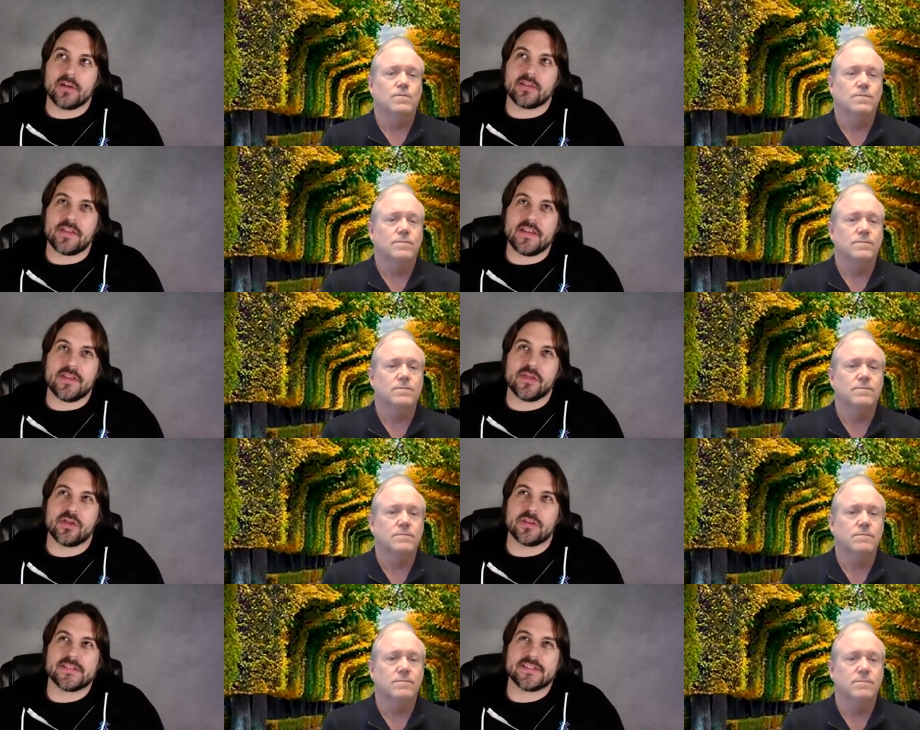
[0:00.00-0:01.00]
Speaker 1: is I think
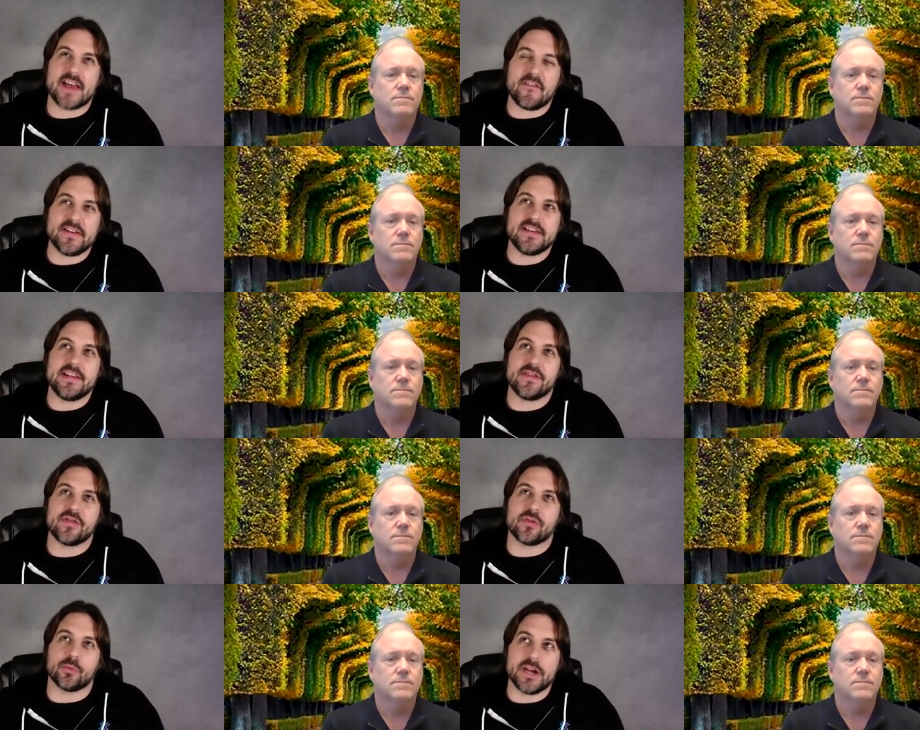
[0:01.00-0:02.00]

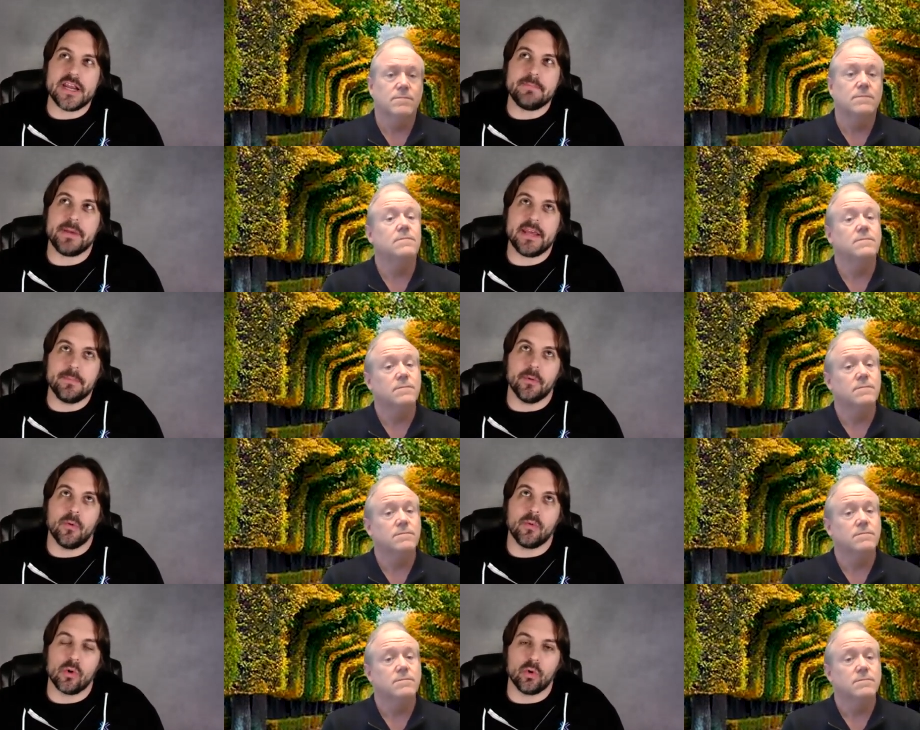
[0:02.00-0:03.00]
73
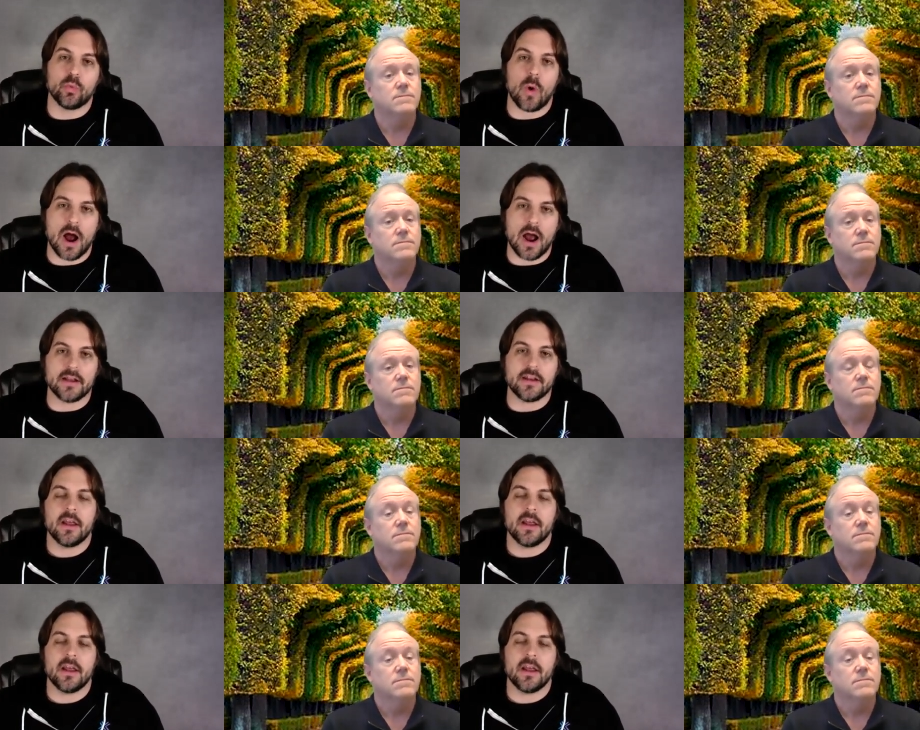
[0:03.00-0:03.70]
people worldwide.